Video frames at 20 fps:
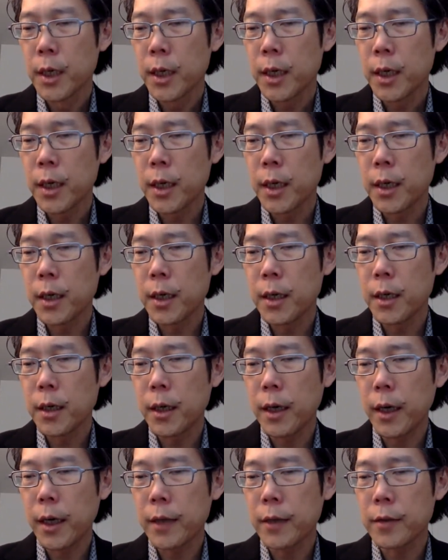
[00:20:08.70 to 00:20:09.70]

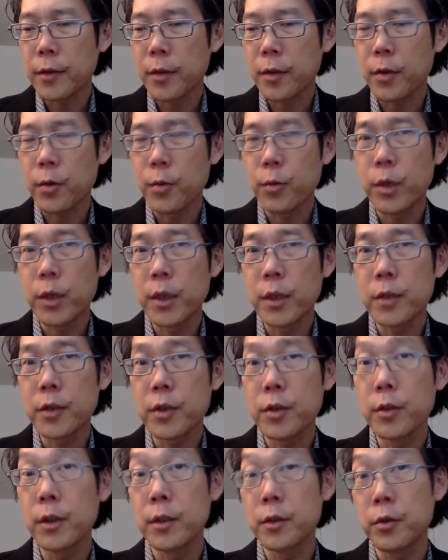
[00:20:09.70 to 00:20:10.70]
has her week,
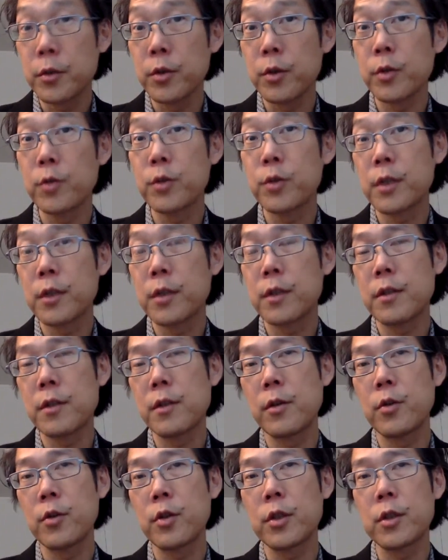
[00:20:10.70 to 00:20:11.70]
she'll introduce this
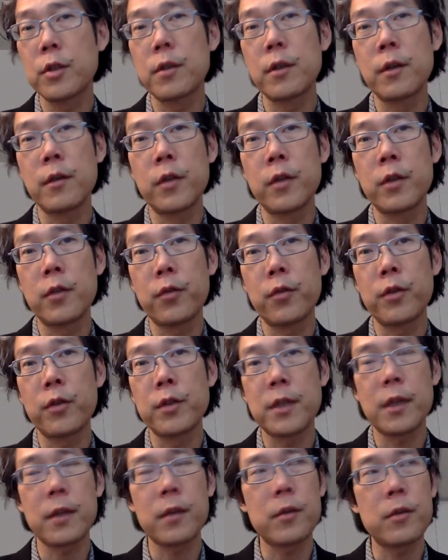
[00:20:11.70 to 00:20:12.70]
notion of the different
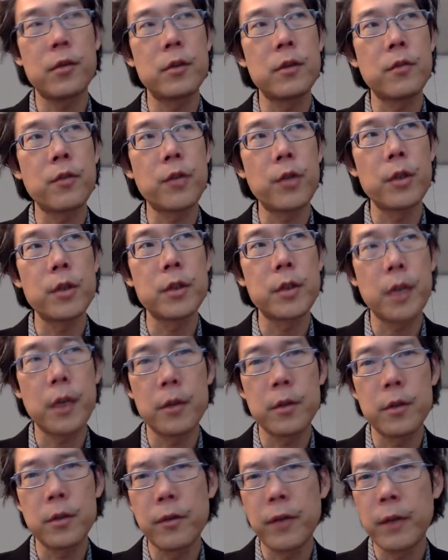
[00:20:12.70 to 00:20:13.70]
sectors of early
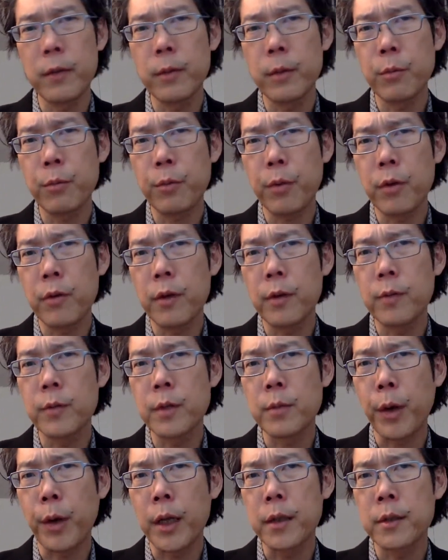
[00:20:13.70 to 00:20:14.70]
childhood development programs
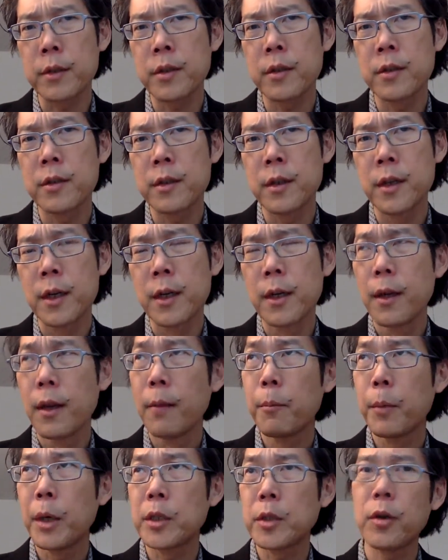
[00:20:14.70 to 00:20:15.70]
and policies
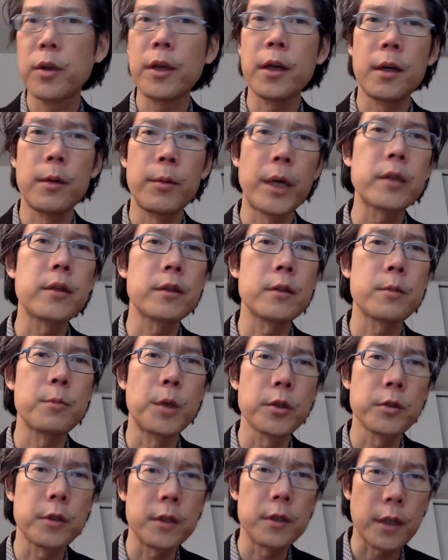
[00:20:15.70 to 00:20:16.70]
by talking about this
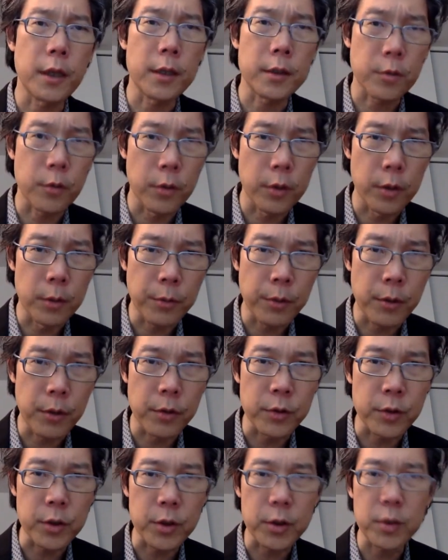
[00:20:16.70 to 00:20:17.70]
multi-sectoral
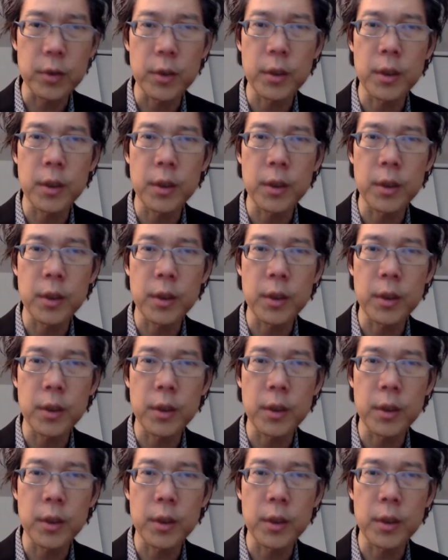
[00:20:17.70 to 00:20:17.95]
approach,